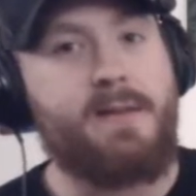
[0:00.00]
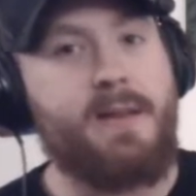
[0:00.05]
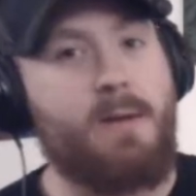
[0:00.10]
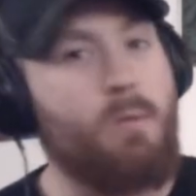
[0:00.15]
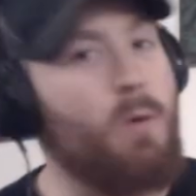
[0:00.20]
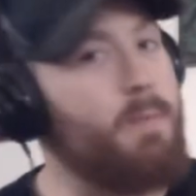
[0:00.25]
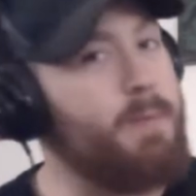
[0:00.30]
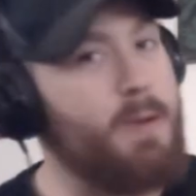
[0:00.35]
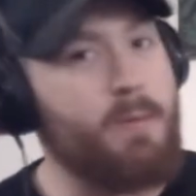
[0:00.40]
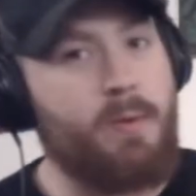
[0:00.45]
They
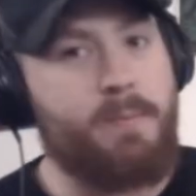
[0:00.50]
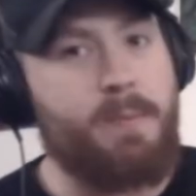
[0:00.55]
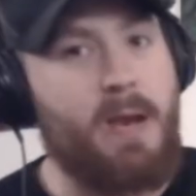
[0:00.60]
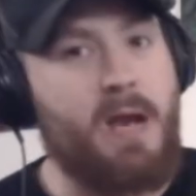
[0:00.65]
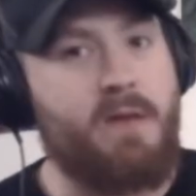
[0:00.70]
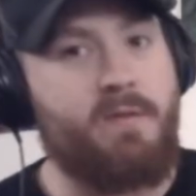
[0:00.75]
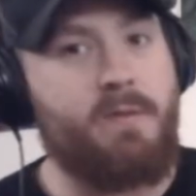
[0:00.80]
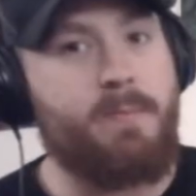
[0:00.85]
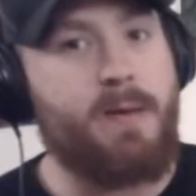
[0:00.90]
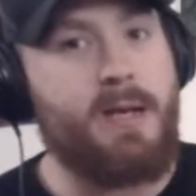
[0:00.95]
won't be able to pay
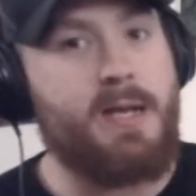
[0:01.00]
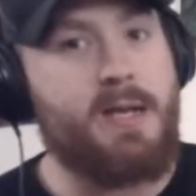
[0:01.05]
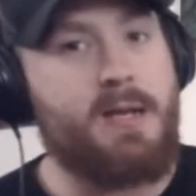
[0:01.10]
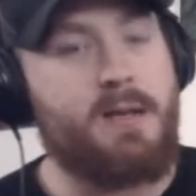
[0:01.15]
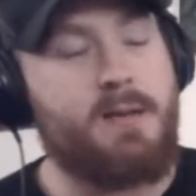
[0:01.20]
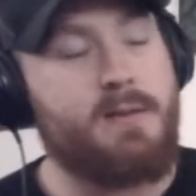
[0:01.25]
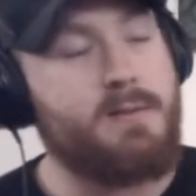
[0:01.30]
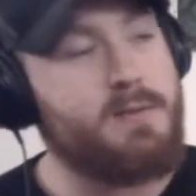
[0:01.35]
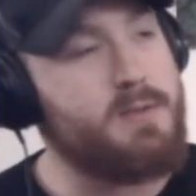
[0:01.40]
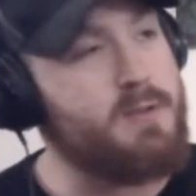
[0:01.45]
everybody.
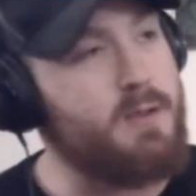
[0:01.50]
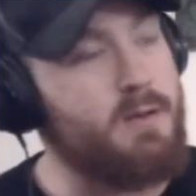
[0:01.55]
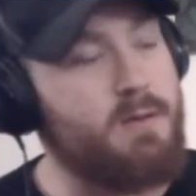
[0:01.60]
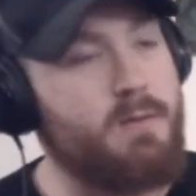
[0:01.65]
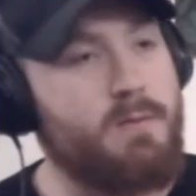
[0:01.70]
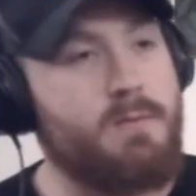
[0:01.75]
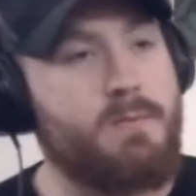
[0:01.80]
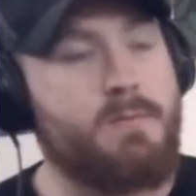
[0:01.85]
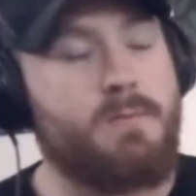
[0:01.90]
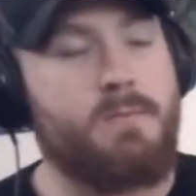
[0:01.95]

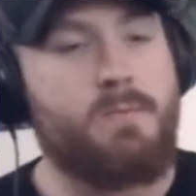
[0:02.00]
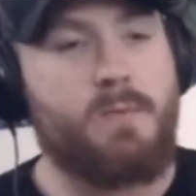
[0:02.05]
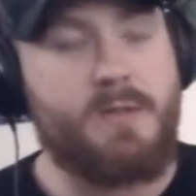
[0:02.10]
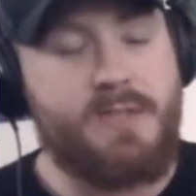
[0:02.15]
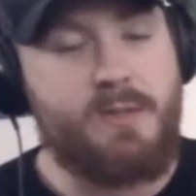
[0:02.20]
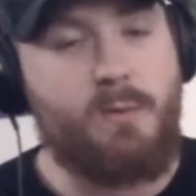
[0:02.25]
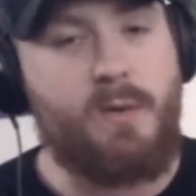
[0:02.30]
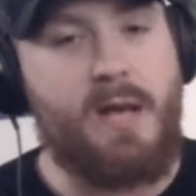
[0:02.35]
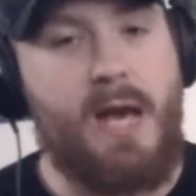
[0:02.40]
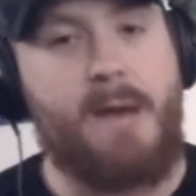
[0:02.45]
So we'll
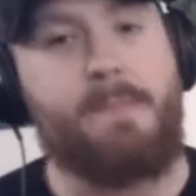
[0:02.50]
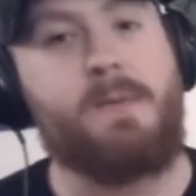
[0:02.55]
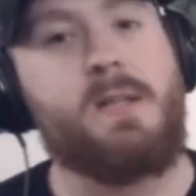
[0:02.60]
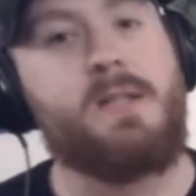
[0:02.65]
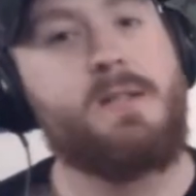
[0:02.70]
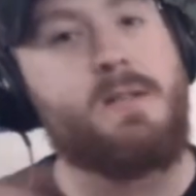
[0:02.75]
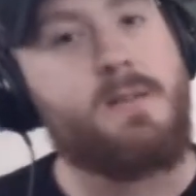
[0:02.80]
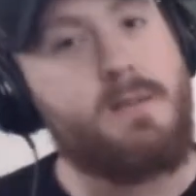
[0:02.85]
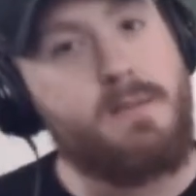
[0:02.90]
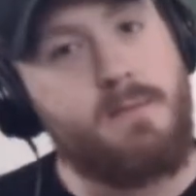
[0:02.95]
see what
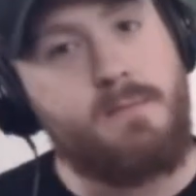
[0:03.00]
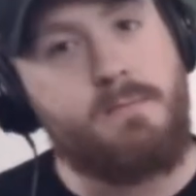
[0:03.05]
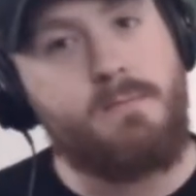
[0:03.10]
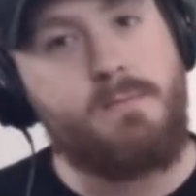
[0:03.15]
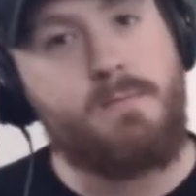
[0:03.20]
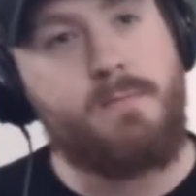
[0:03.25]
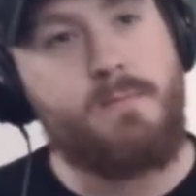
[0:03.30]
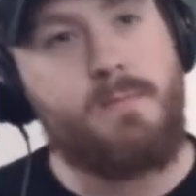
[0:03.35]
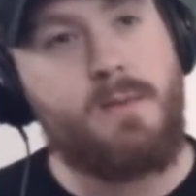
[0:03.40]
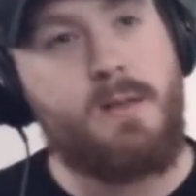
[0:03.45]
happens.
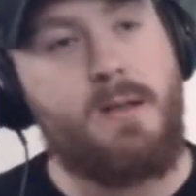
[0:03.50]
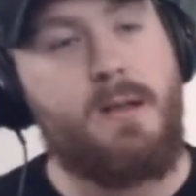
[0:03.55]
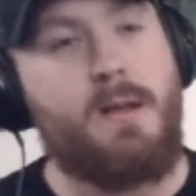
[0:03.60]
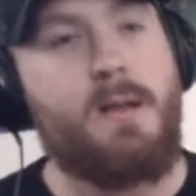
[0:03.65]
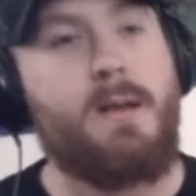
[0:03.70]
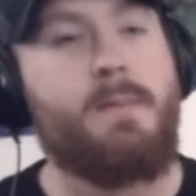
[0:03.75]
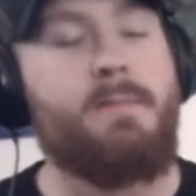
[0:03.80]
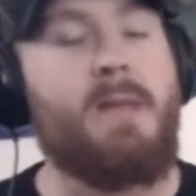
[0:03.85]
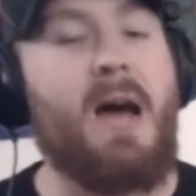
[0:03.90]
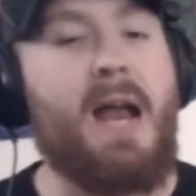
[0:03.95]

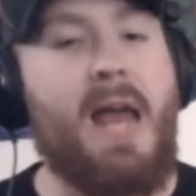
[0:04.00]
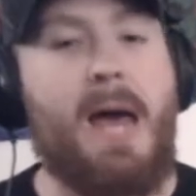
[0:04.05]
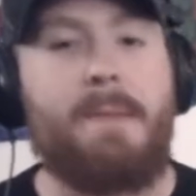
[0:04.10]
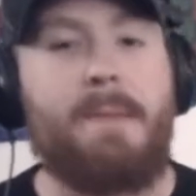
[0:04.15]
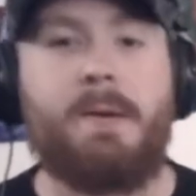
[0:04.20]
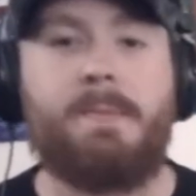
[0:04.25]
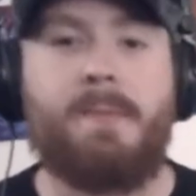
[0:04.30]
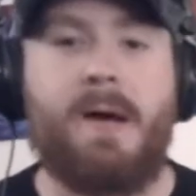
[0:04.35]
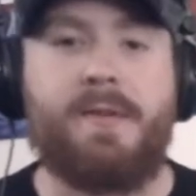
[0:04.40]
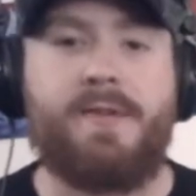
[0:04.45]
Not
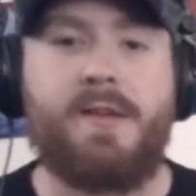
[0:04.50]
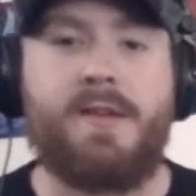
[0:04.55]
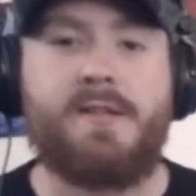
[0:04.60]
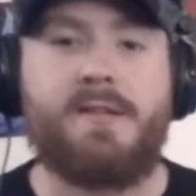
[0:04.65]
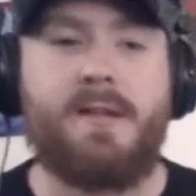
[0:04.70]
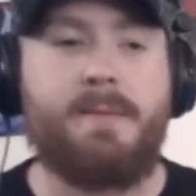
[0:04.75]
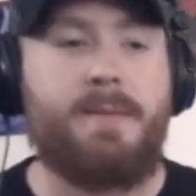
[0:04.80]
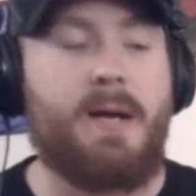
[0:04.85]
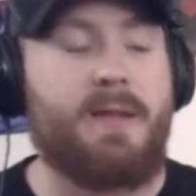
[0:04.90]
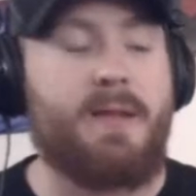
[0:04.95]
happy about
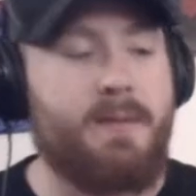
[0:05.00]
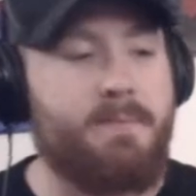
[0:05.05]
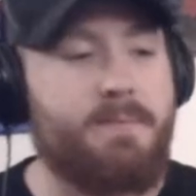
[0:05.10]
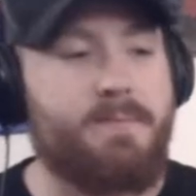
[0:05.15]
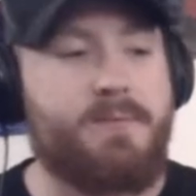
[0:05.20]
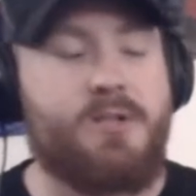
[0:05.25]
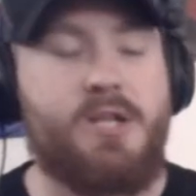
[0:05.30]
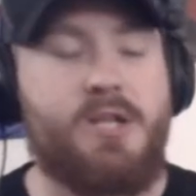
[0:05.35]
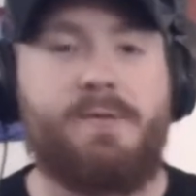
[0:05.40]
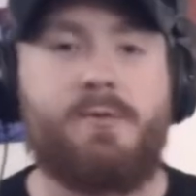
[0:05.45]
this, about the
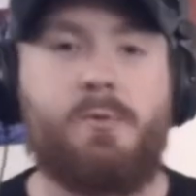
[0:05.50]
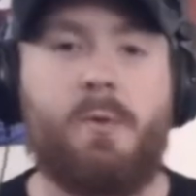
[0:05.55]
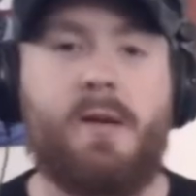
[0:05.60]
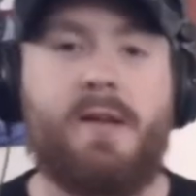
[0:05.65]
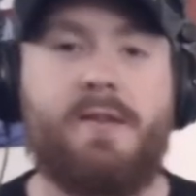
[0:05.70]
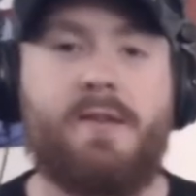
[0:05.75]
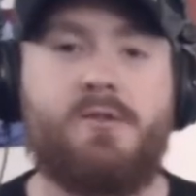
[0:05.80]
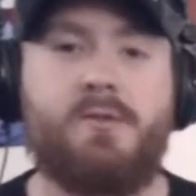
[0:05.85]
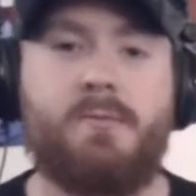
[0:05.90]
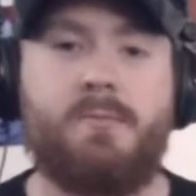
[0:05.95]
Chiefs
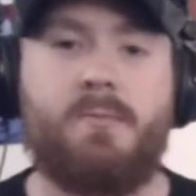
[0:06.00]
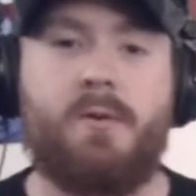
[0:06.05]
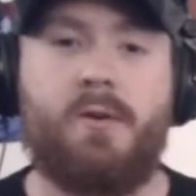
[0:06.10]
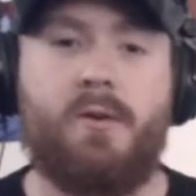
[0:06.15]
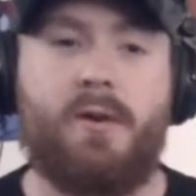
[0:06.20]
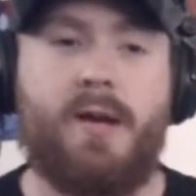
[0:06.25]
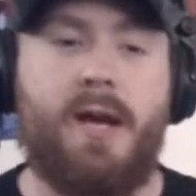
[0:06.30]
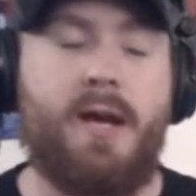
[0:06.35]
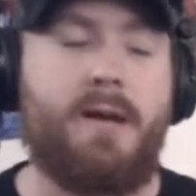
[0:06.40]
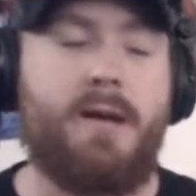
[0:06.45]
winning the Super Bowl,
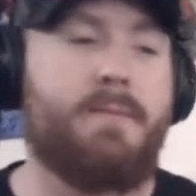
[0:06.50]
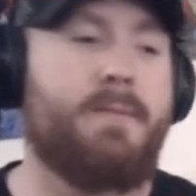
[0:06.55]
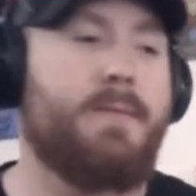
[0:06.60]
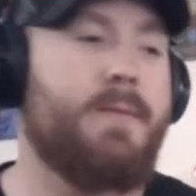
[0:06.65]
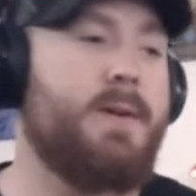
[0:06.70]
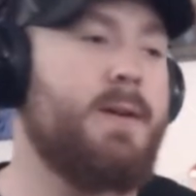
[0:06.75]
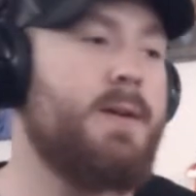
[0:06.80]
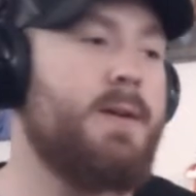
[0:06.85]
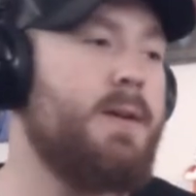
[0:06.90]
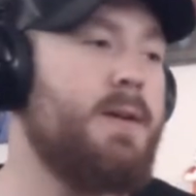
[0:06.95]
okay?
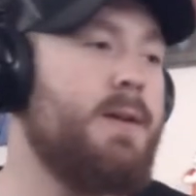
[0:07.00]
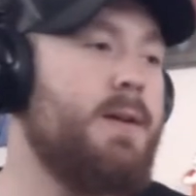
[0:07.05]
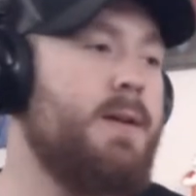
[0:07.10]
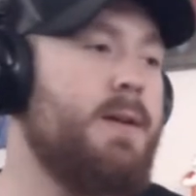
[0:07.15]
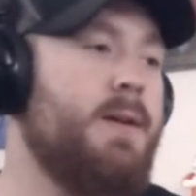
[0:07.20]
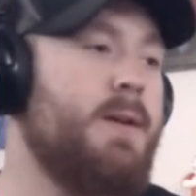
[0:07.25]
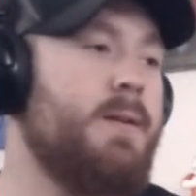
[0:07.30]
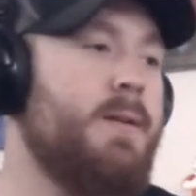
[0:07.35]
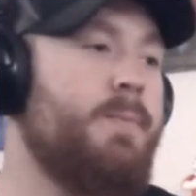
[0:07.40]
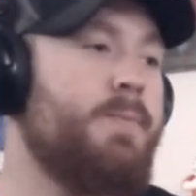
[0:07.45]

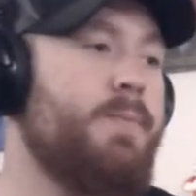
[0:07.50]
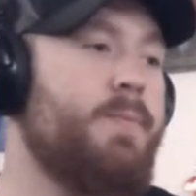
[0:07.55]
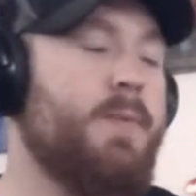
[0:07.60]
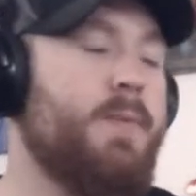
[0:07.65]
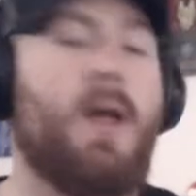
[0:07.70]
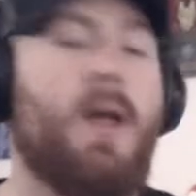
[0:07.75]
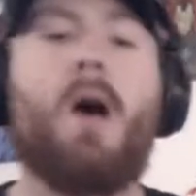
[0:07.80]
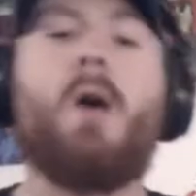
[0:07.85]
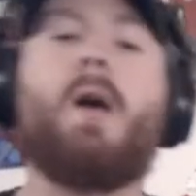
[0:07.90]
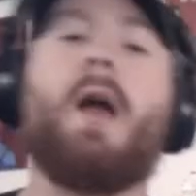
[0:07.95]

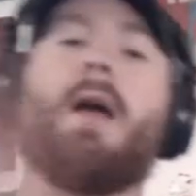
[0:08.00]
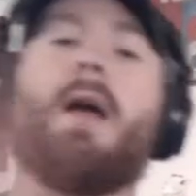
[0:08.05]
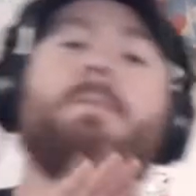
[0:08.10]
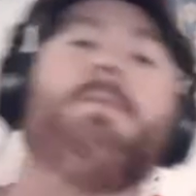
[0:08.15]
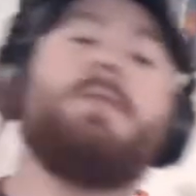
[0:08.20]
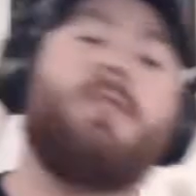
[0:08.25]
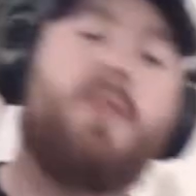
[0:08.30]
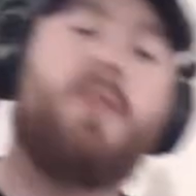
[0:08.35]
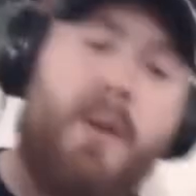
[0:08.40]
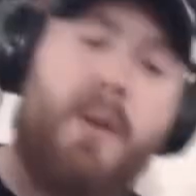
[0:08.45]
Okay,
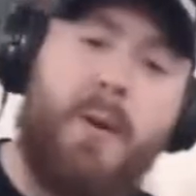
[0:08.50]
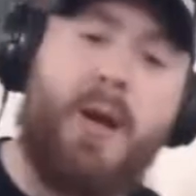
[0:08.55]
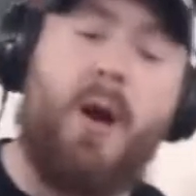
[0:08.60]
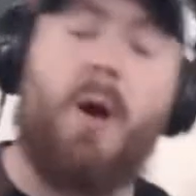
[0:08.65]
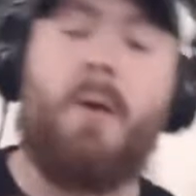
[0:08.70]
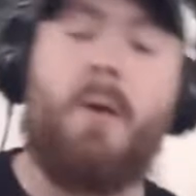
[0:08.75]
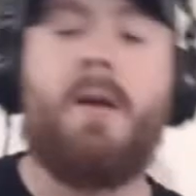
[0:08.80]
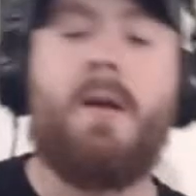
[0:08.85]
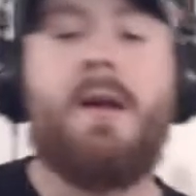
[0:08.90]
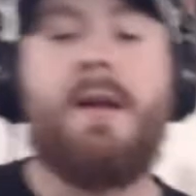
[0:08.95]
so there we go.
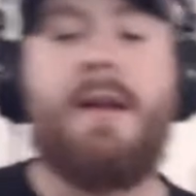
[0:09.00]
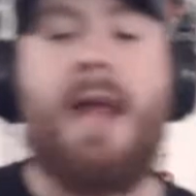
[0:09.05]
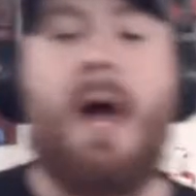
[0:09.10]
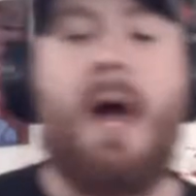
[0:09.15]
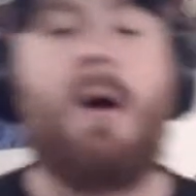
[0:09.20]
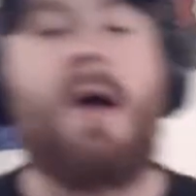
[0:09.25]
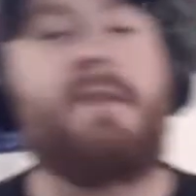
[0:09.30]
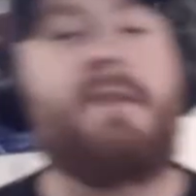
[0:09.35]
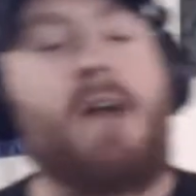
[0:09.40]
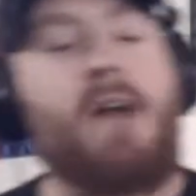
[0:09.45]

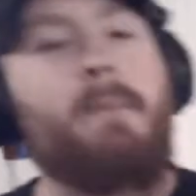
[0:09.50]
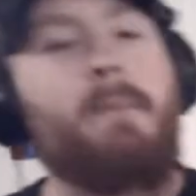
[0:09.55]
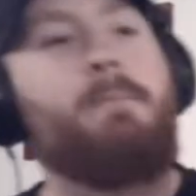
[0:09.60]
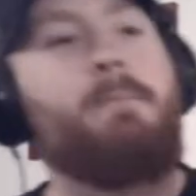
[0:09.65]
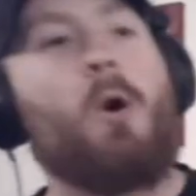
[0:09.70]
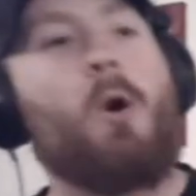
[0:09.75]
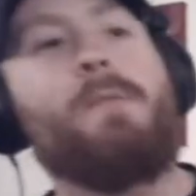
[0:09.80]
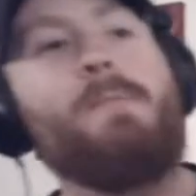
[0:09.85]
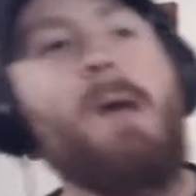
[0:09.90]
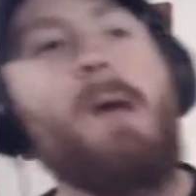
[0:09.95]
Now I've got
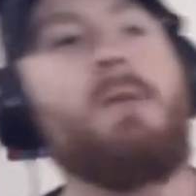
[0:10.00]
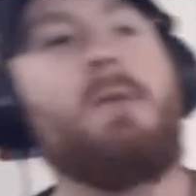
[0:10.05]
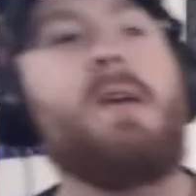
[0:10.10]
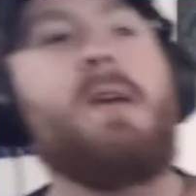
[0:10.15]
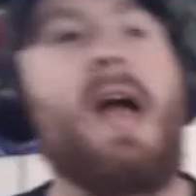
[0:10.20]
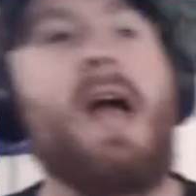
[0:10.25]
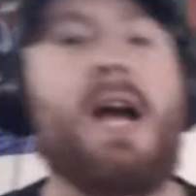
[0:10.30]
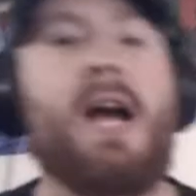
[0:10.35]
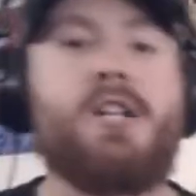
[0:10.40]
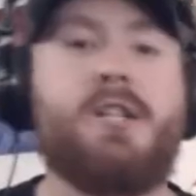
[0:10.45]
both my
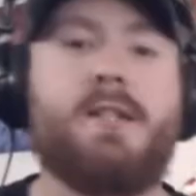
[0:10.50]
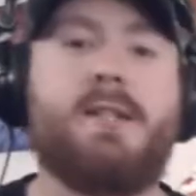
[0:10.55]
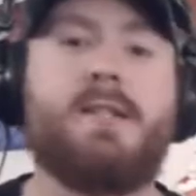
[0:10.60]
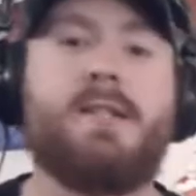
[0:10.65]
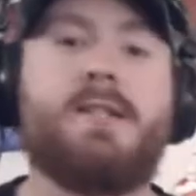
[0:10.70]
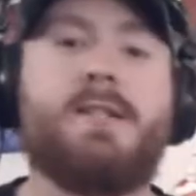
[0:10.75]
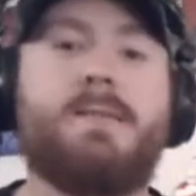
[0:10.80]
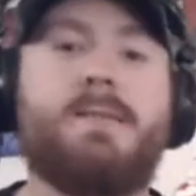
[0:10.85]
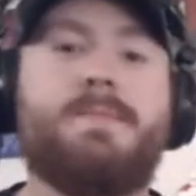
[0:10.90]
reactions.